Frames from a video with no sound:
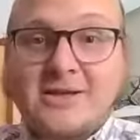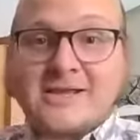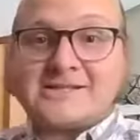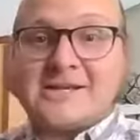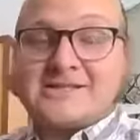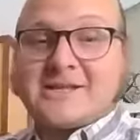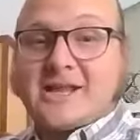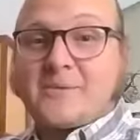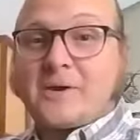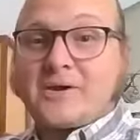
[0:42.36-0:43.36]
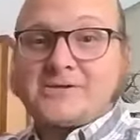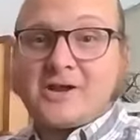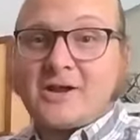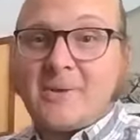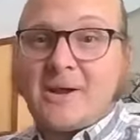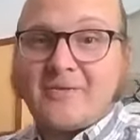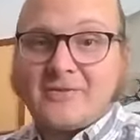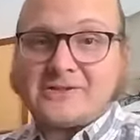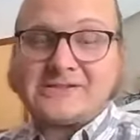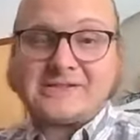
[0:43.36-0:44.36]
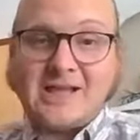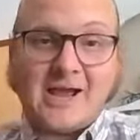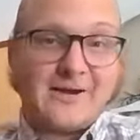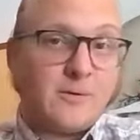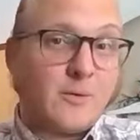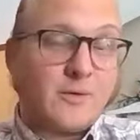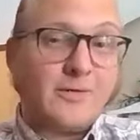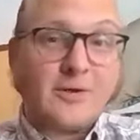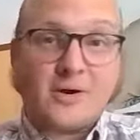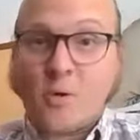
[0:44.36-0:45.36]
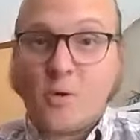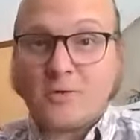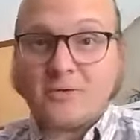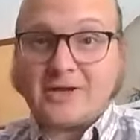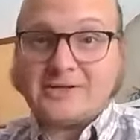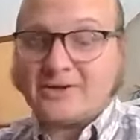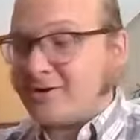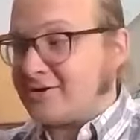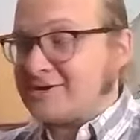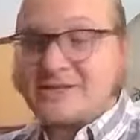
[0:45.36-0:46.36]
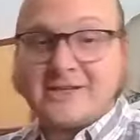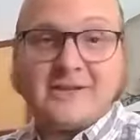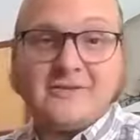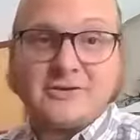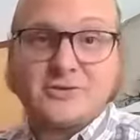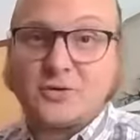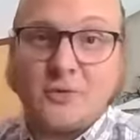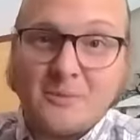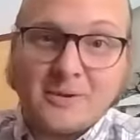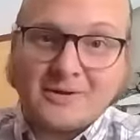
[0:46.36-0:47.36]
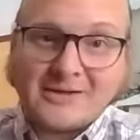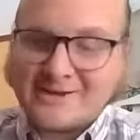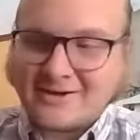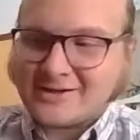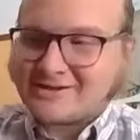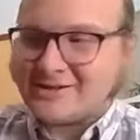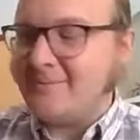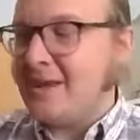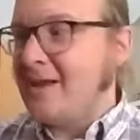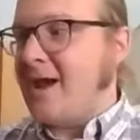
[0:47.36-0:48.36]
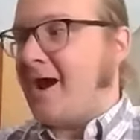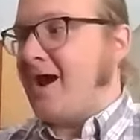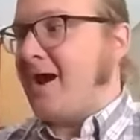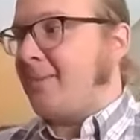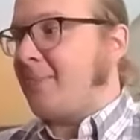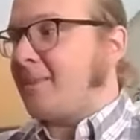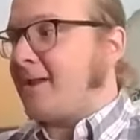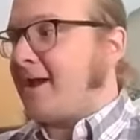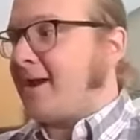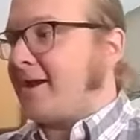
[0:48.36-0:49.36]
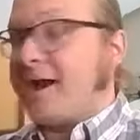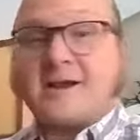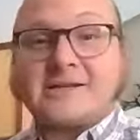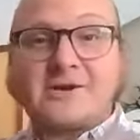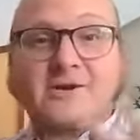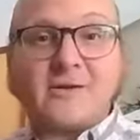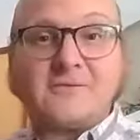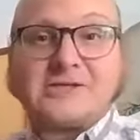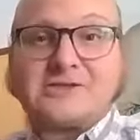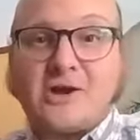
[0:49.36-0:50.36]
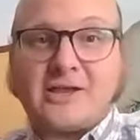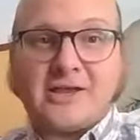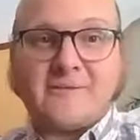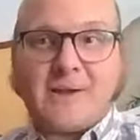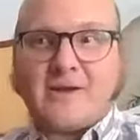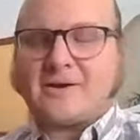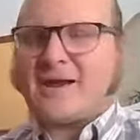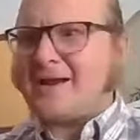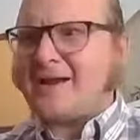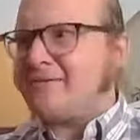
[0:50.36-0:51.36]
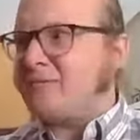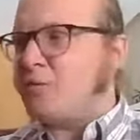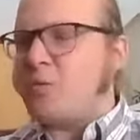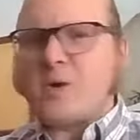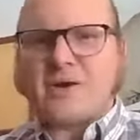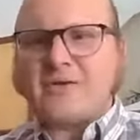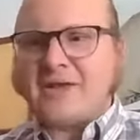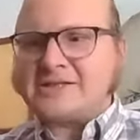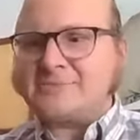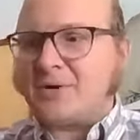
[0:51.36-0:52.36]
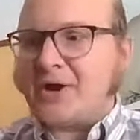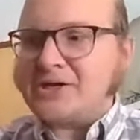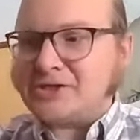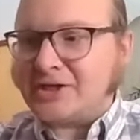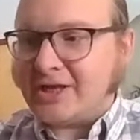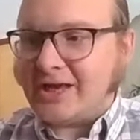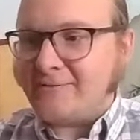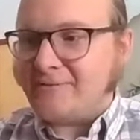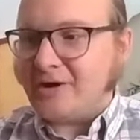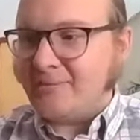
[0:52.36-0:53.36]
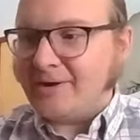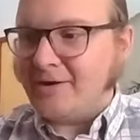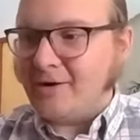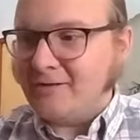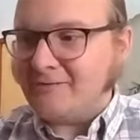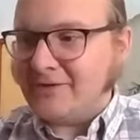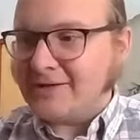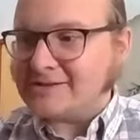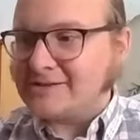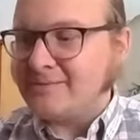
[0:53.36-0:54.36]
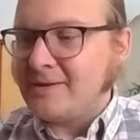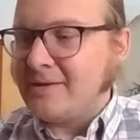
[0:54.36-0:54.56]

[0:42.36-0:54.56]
Like I said, today we're going to talk about the slide horn, the corno da tirarsi, the tromba da tirarsi. And I'm going to start off just talking about kind of where the inspiration came from in all of this.